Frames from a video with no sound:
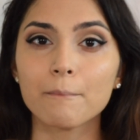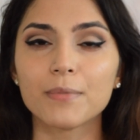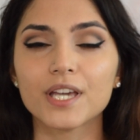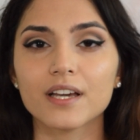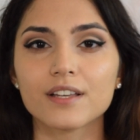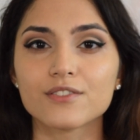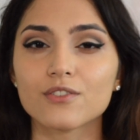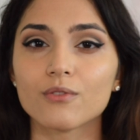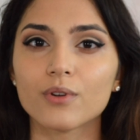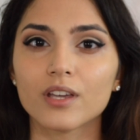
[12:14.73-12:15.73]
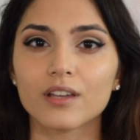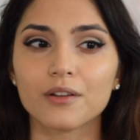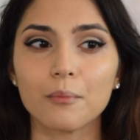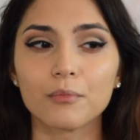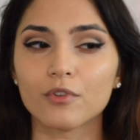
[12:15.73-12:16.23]
because you
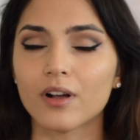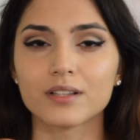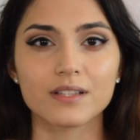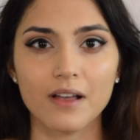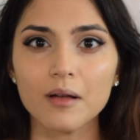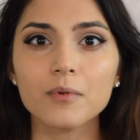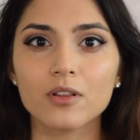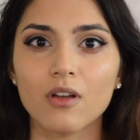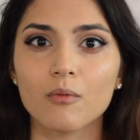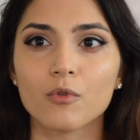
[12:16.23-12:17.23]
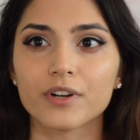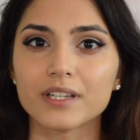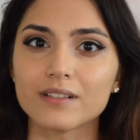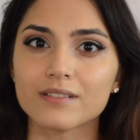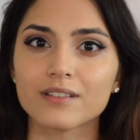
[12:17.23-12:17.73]
can bronze up a lot more
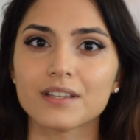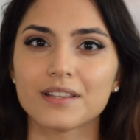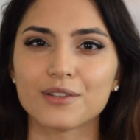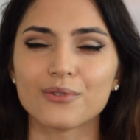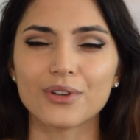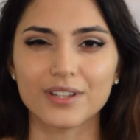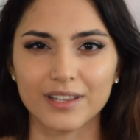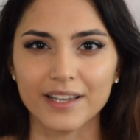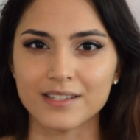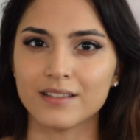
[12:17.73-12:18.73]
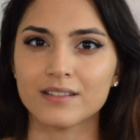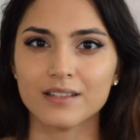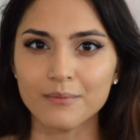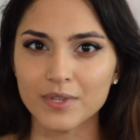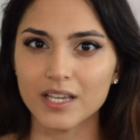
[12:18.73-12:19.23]
easily than you can lighten
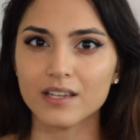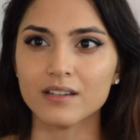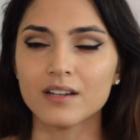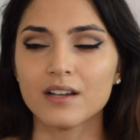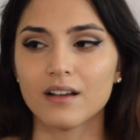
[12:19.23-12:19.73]
something.